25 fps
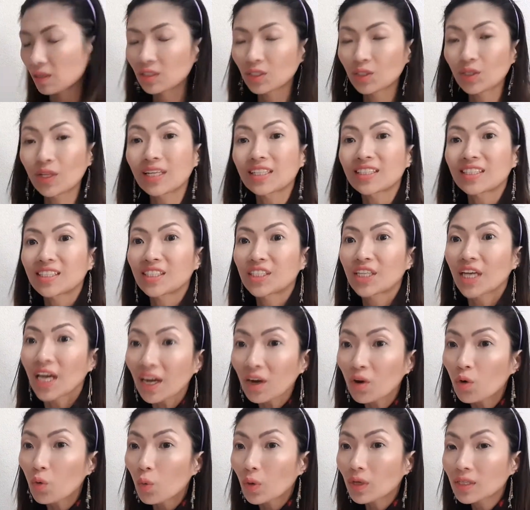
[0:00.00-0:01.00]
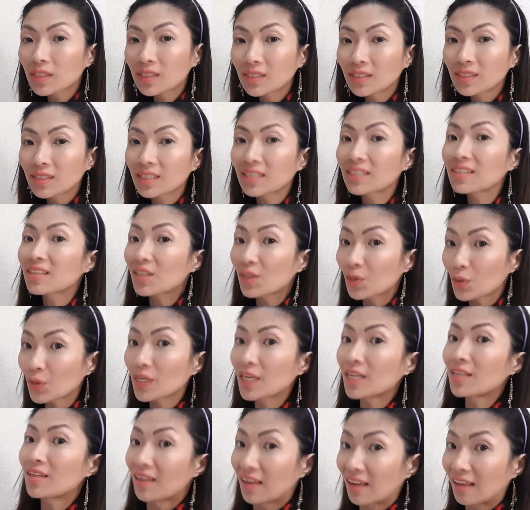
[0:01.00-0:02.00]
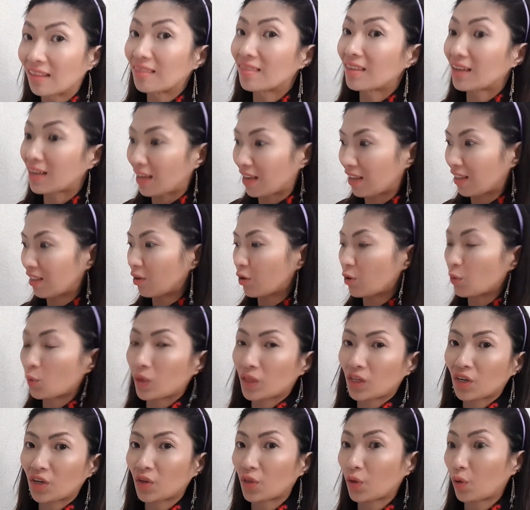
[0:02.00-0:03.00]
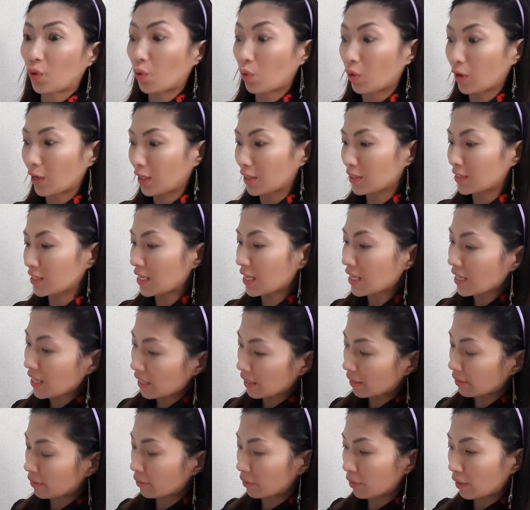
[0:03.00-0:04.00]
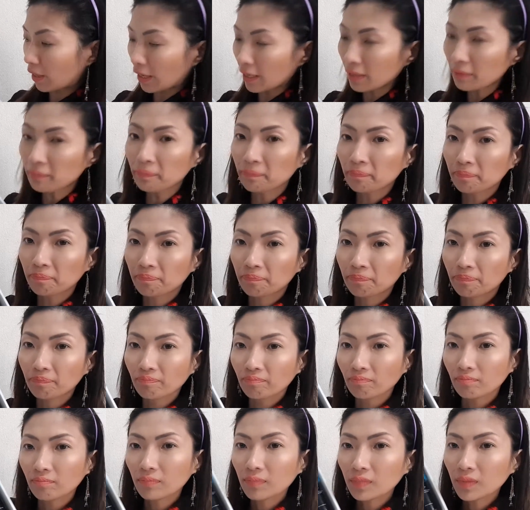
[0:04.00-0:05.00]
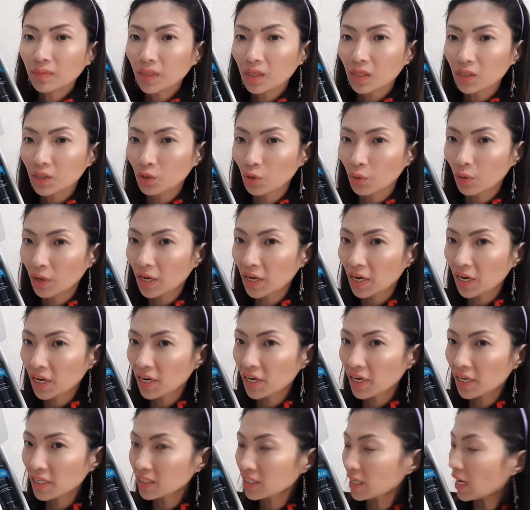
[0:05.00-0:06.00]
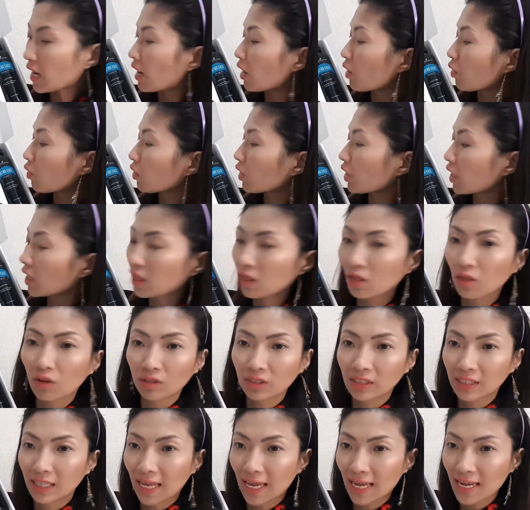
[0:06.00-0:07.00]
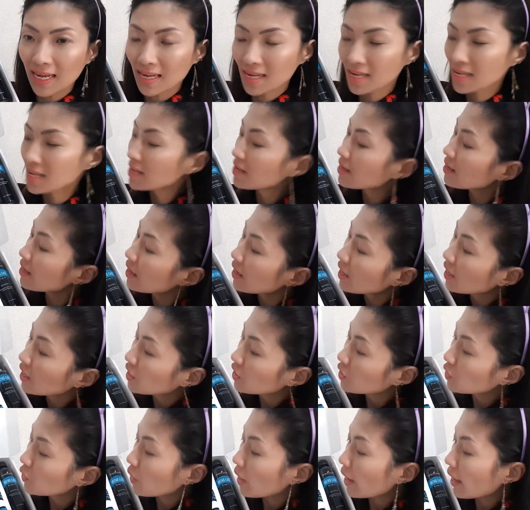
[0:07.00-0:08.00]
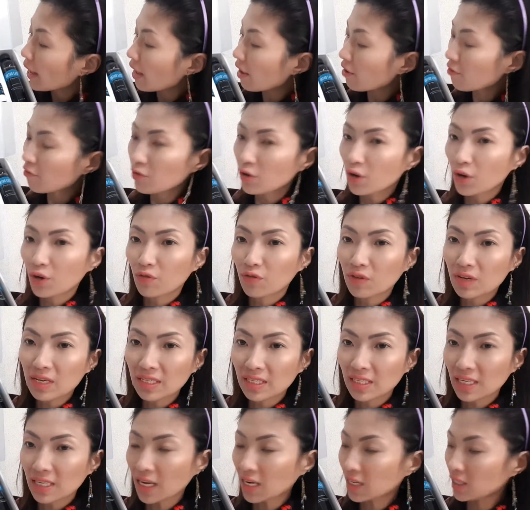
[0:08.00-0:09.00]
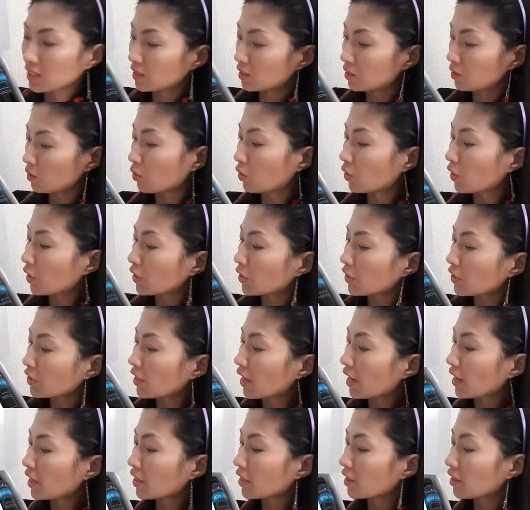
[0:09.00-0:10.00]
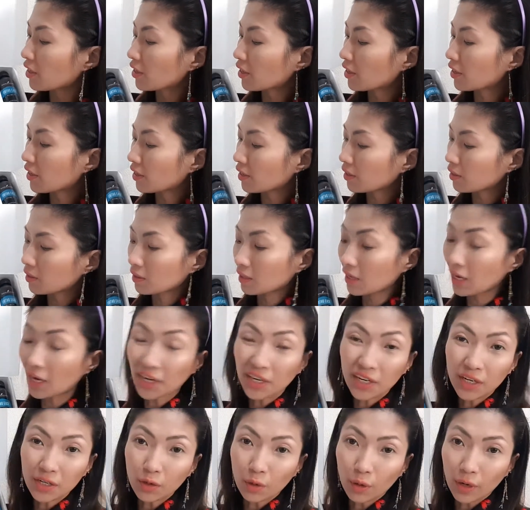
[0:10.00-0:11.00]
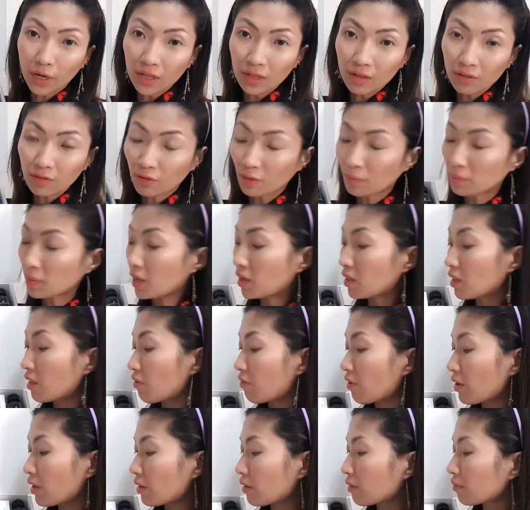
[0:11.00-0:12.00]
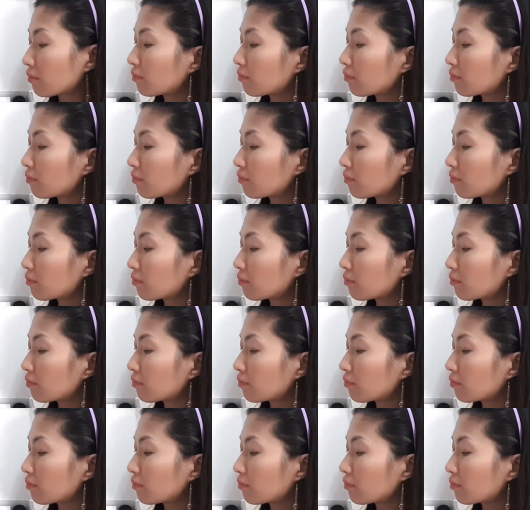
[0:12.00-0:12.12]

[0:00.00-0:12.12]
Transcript: So let's check what's included in the kit, or what are the oils in it. Okay. So here is how the kit looks like. You have your V6 or your regular carrier oil from Young Living.